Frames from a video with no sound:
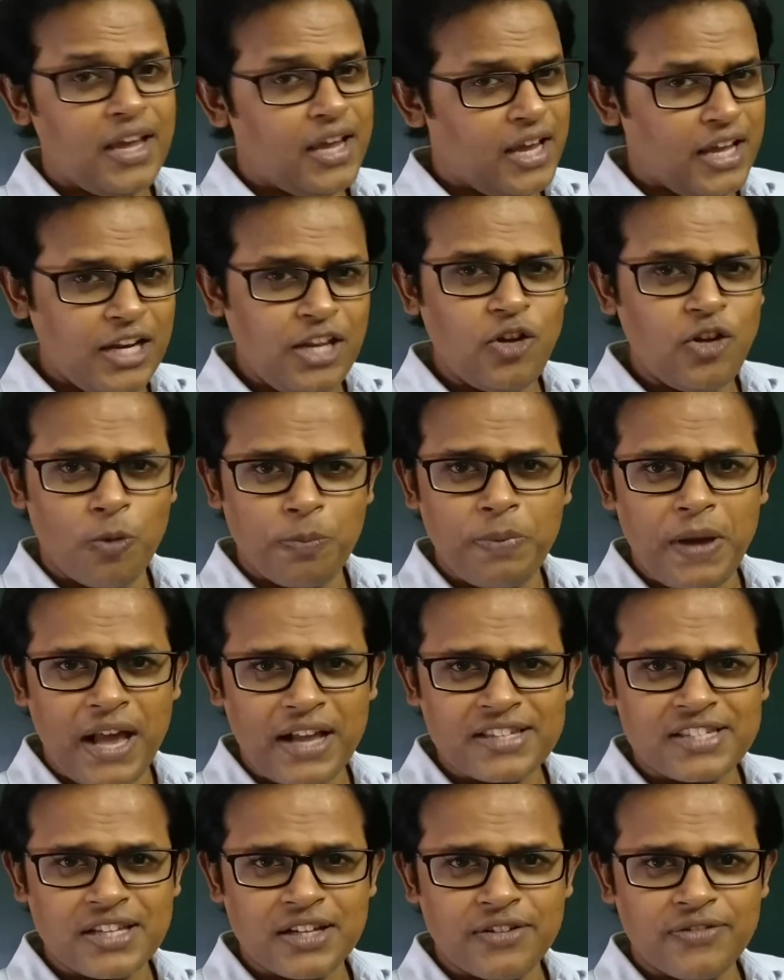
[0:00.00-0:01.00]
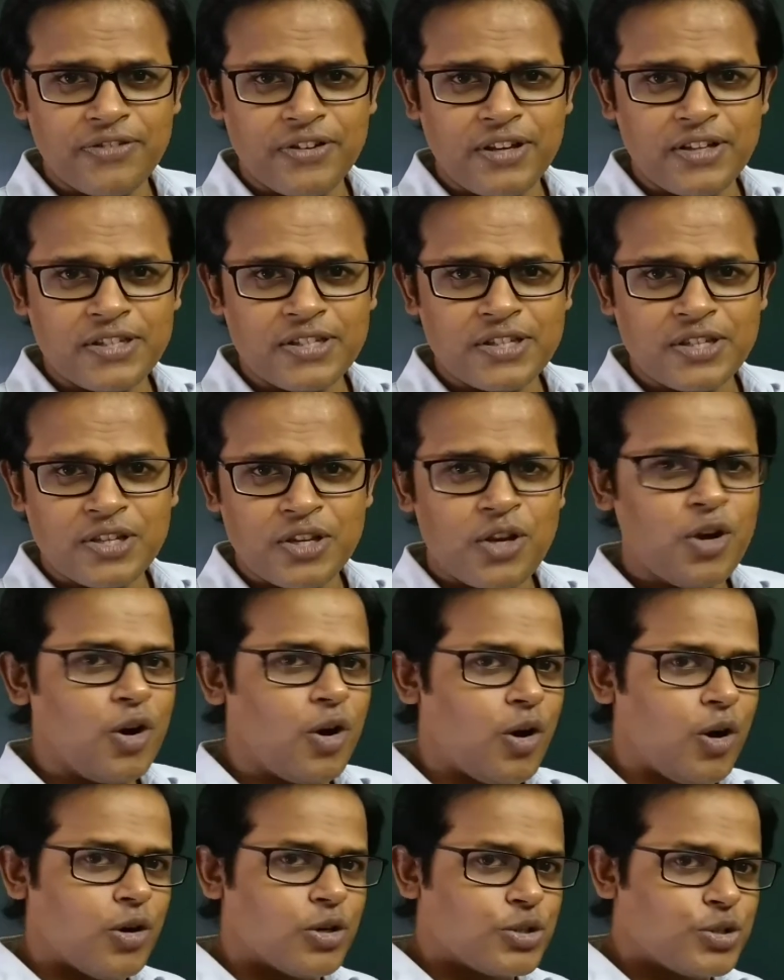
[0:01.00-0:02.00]
any opaque surface,
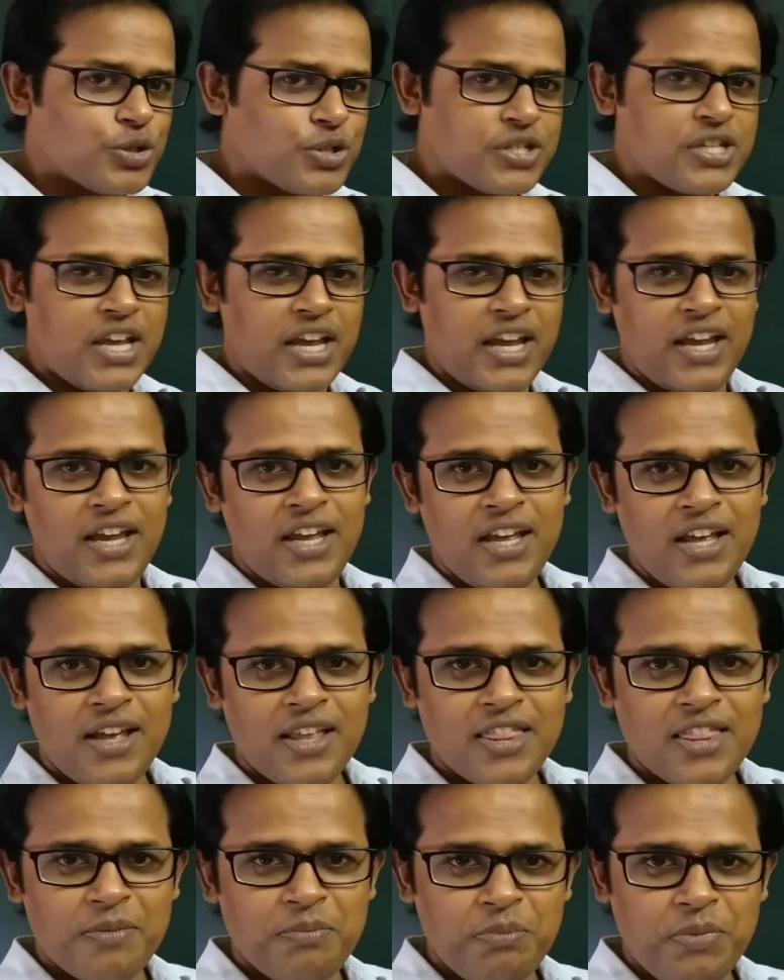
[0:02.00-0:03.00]
or to say the